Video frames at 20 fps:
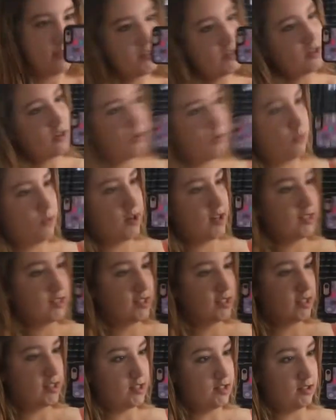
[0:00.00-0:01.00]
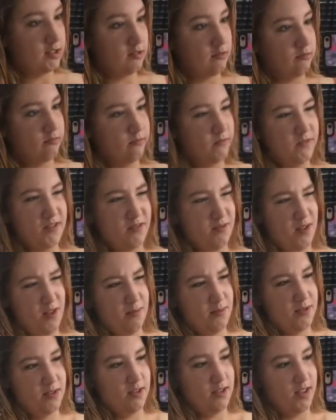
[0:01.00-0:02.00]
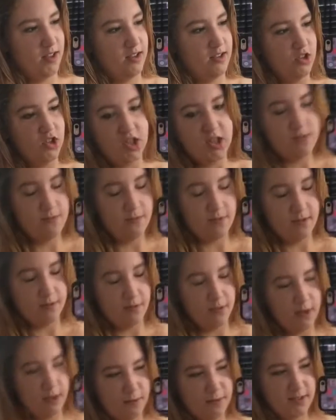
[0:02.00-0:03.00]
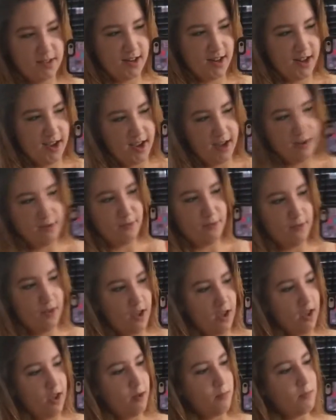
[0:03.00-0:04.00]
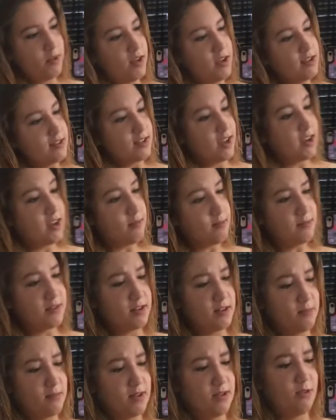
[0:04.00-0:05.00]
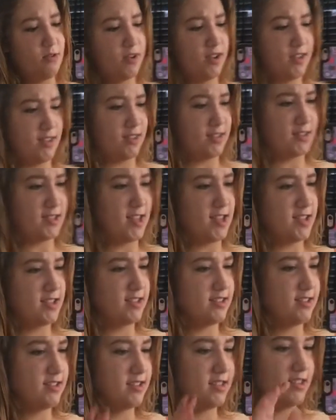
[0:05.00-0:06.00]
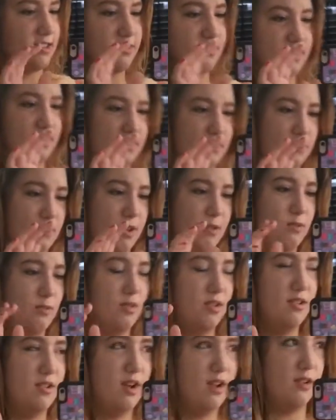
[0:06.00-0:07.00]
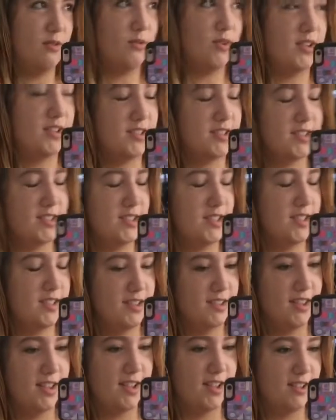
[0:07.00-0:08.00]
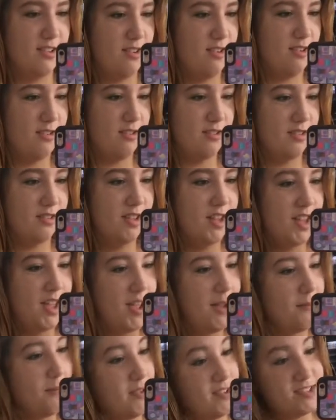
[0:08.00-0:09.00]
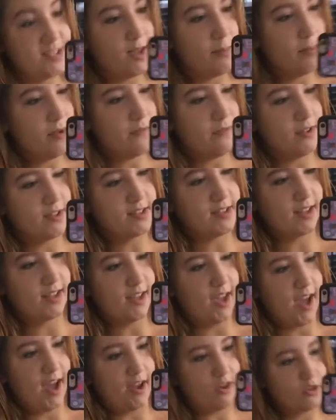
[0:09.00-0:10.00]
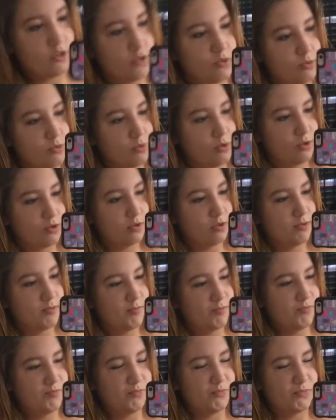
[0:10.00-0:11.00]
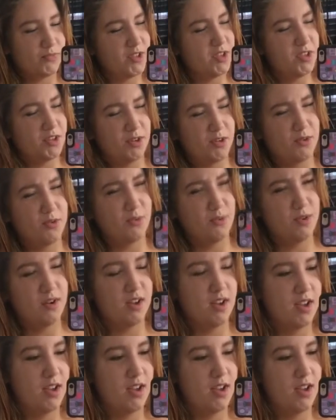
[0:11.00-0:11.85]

just going to wear some flip-flops or like cheap flip-flops that I have because I am going to be going in the sand and stuff. So I would not want it to get like all messed up if it's like actual, you know,